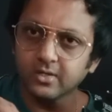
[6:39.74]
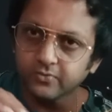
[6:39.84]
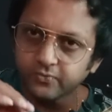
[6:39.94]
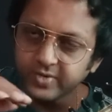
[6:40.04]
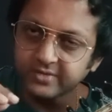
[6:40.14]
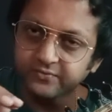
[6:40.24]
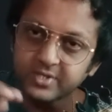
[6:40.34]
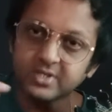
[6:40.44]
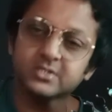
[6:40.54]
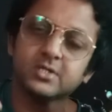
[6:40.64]
when the
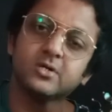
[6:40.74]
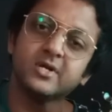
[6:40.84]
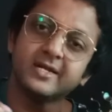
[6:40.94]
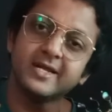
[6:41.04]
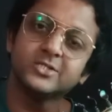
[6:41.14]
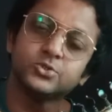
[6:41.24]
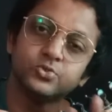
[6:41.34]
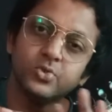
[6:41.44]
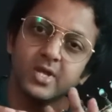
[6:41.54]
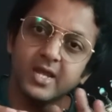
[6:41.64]
fingers are not attached
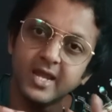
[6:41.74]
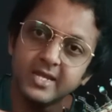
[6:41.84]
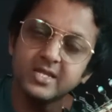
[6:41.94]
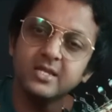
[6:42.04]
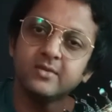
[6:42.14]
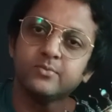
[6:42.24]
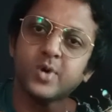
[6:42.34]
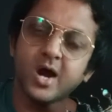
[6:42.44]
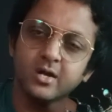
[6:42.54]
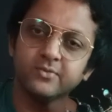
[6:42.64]
to any
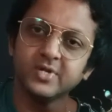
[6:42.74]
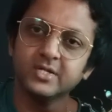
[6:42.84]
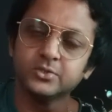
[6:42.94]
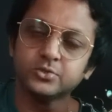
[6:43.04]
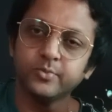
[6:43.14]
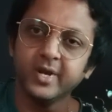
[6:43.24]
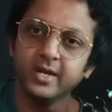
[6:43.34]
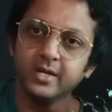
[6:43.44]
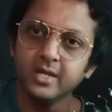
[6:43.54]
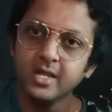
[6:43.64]
part of the
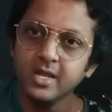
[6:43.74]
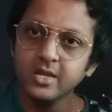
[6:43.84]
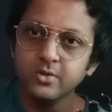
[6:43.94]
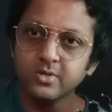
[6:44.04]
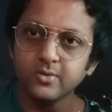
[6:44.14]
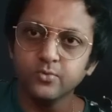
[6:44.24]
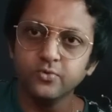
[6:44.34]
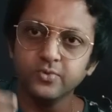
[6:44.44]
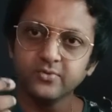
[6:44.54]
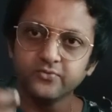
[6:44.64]
instrument, you can
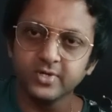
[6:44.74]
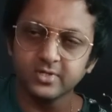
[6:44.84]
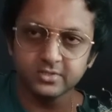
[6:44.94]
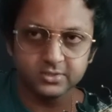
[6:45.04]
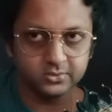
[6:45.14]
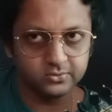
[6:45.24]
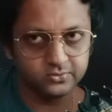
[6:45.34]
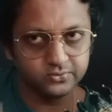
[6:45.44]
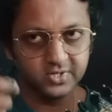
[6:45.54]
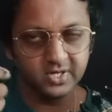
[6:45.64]
move your fingers
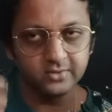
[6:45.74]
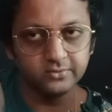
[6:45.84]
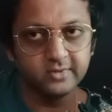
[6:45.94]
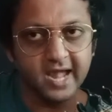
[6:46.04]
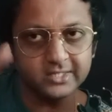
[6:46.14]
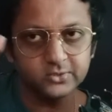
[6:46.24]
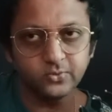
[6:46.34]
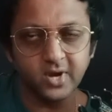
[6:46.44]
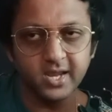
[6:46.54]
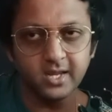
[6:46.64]
free. That's
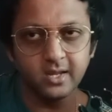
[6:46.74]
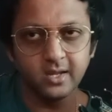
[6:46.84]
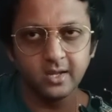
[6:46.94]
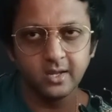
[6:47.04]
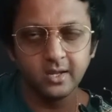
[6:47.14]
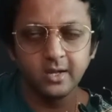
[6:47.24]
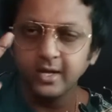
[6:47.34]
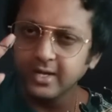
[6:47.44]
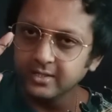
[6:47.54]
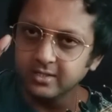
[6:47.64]
why
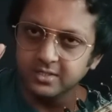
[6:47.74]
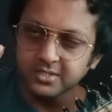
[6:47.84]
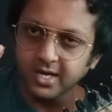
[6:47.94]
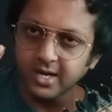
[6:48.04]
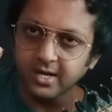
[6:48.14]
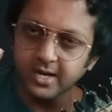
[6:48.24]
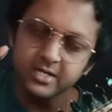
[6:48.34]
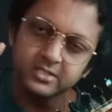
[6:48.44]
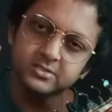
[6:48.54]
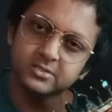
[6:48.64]
in guitar and
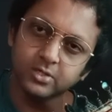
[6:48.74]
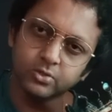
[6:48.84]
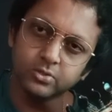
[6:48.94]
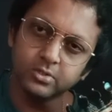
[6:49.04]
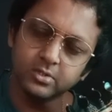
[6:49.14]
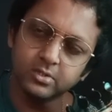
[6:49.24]
in sarod,